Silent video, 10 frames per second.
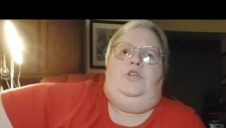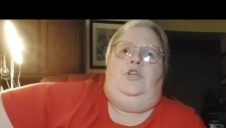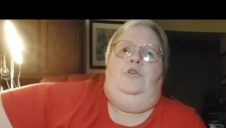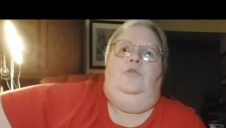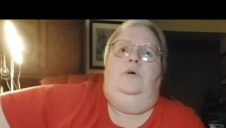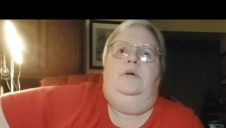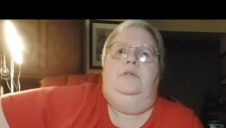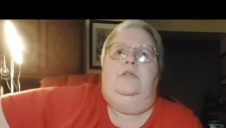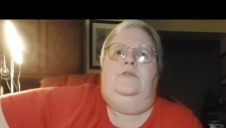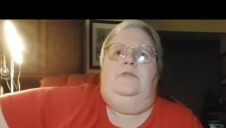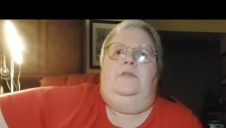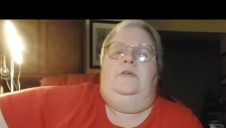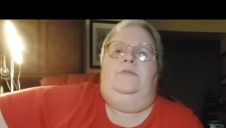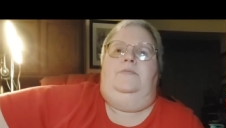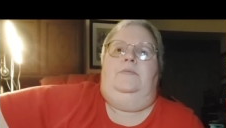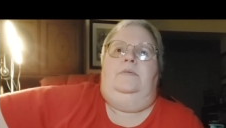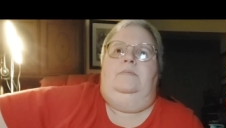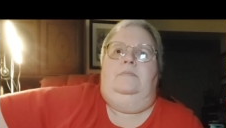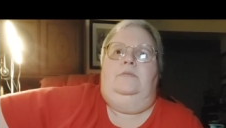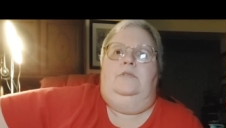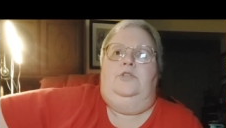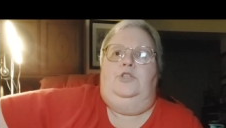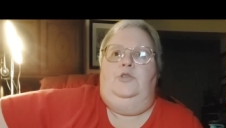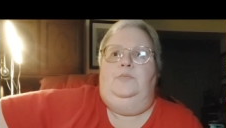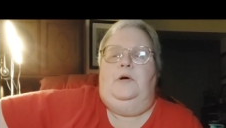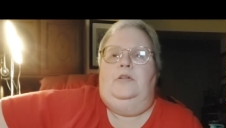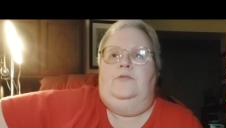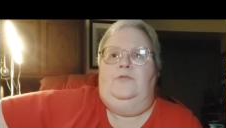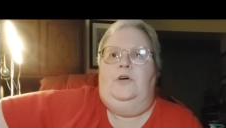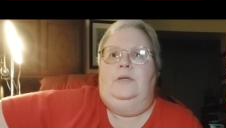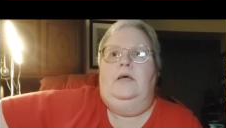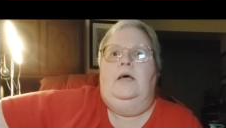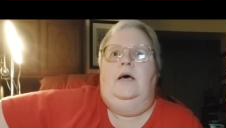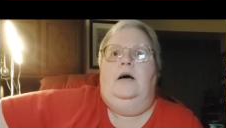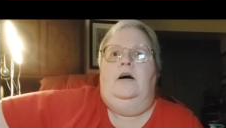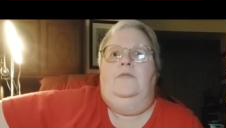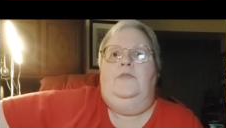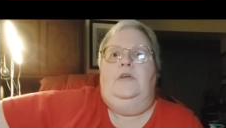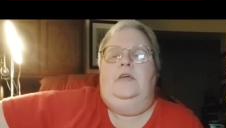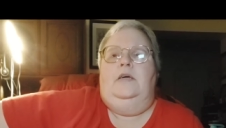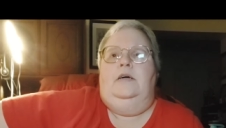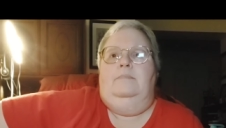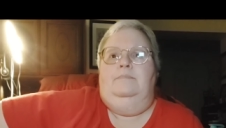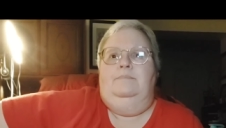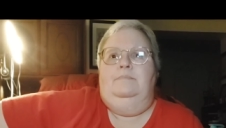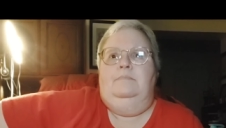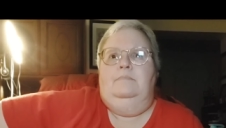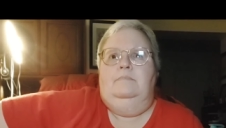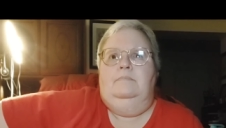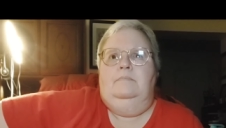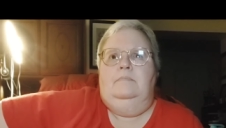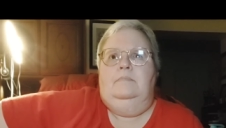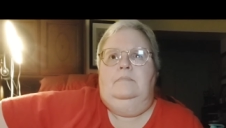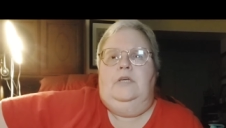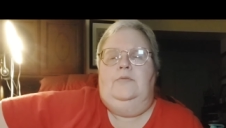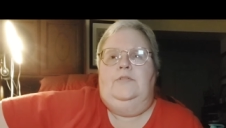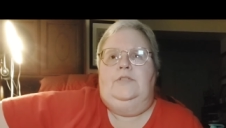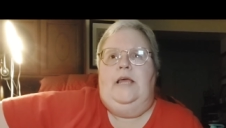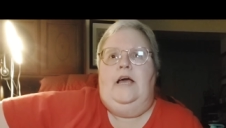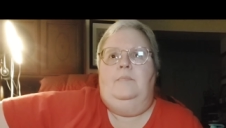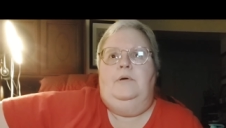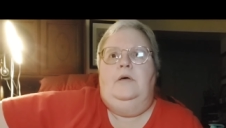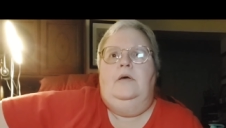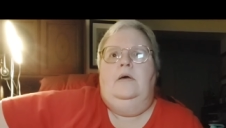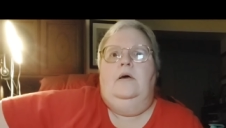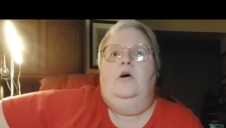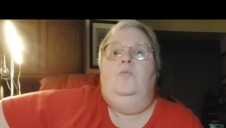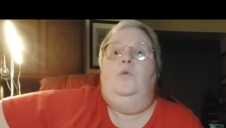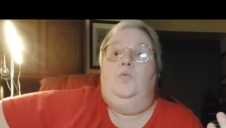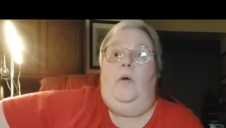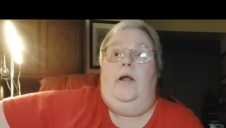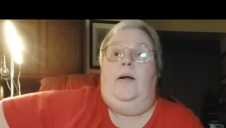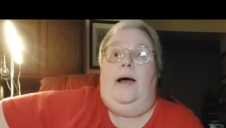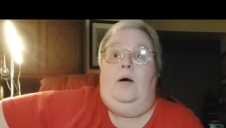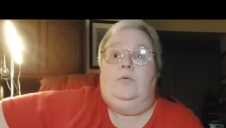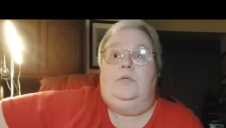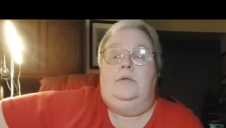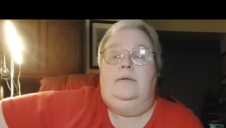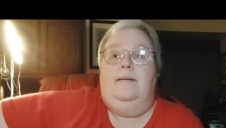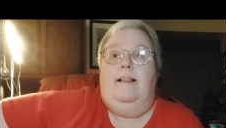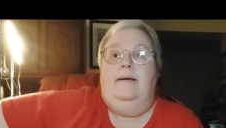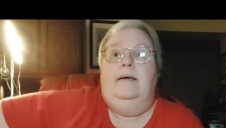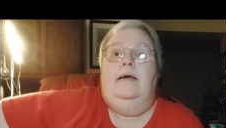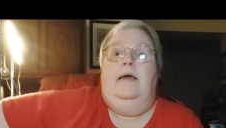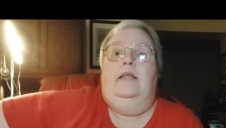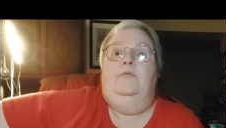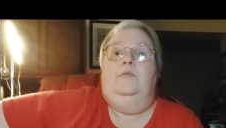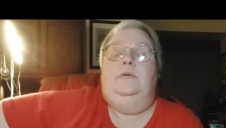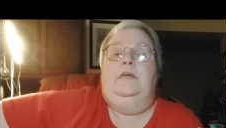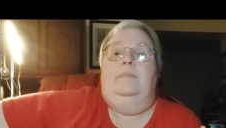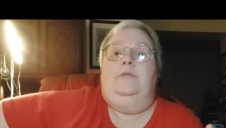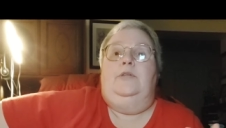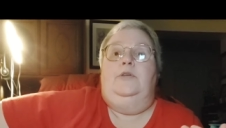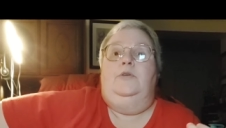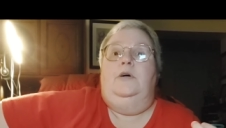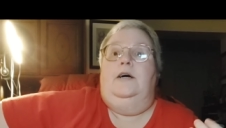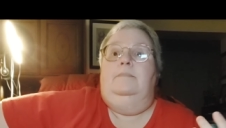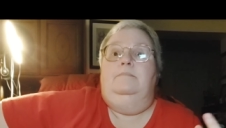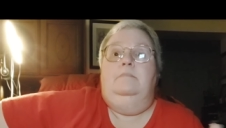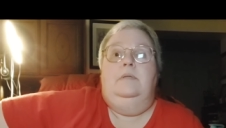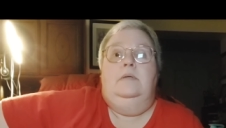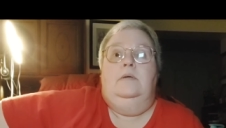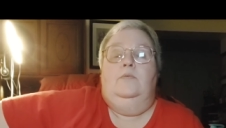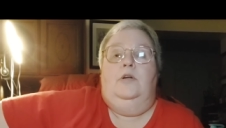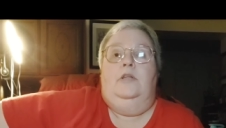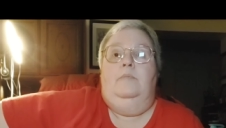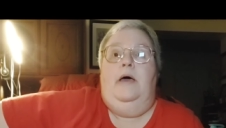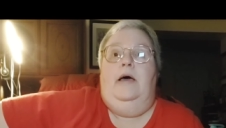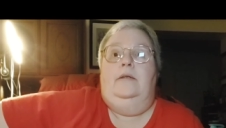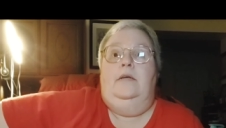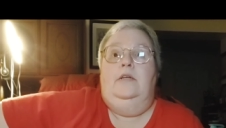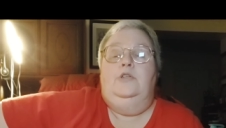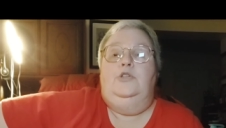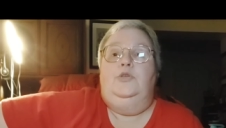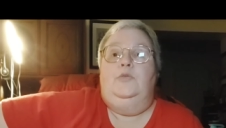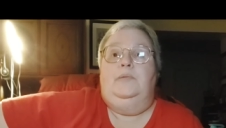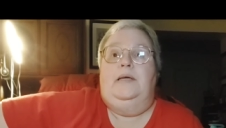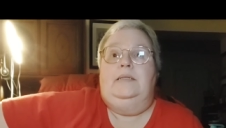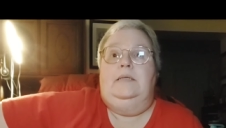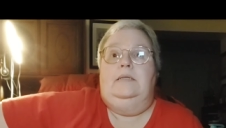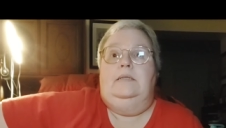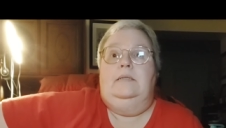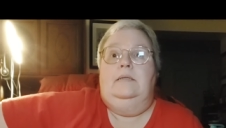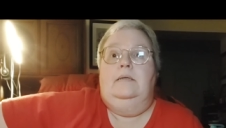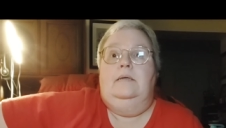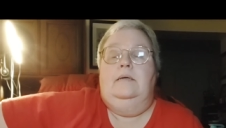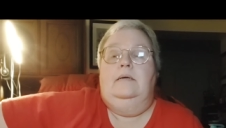shoe, the shoe part, the foot of the stamp would wear out, and it would be up to one of the men to replace it.